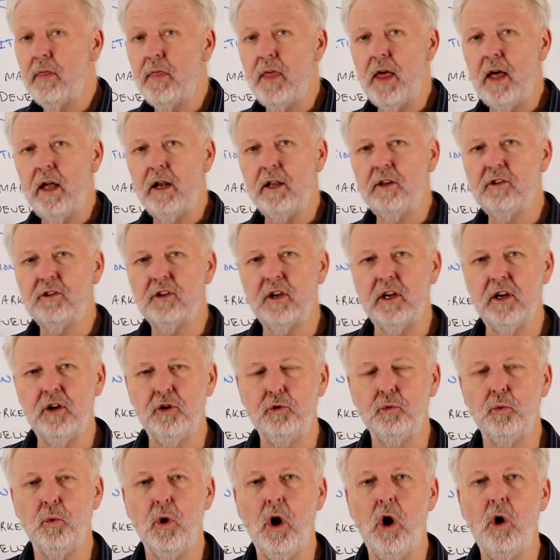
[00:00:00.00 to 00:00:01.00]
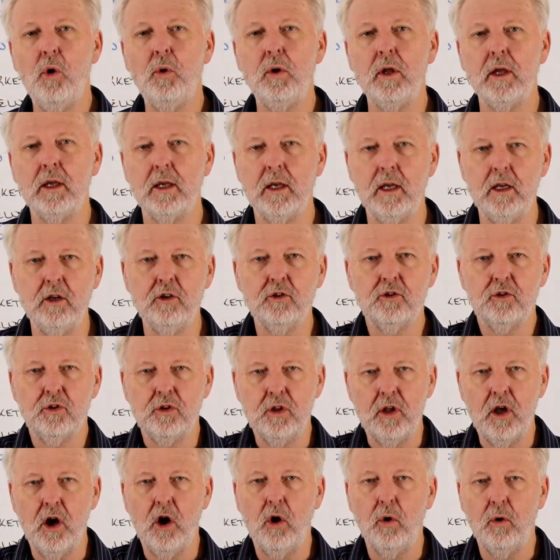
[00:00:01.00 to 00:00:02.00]
that is eroding
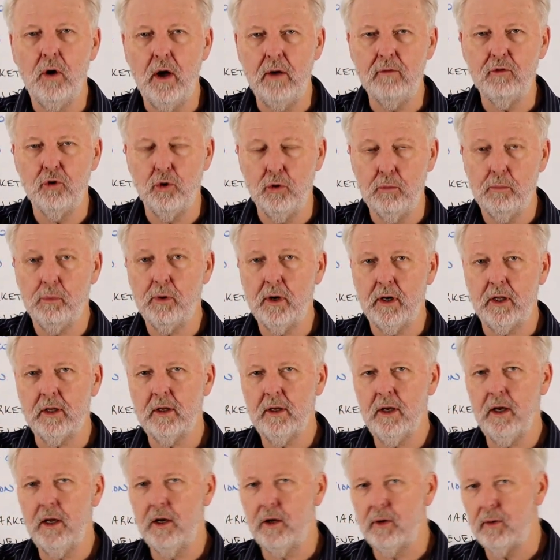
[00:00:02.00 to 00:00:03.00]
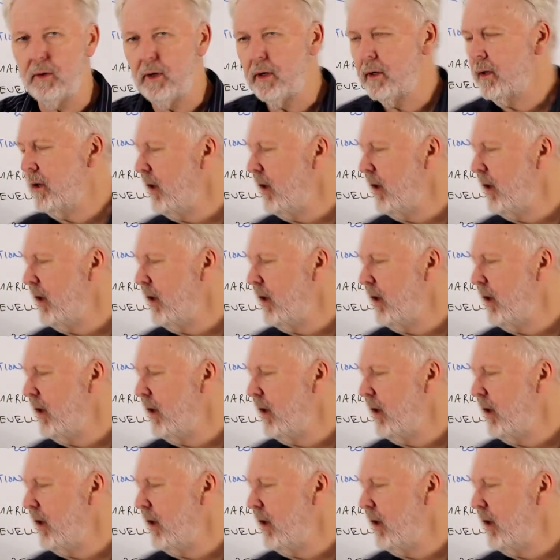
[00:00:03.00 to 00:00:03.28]
into the overall product category.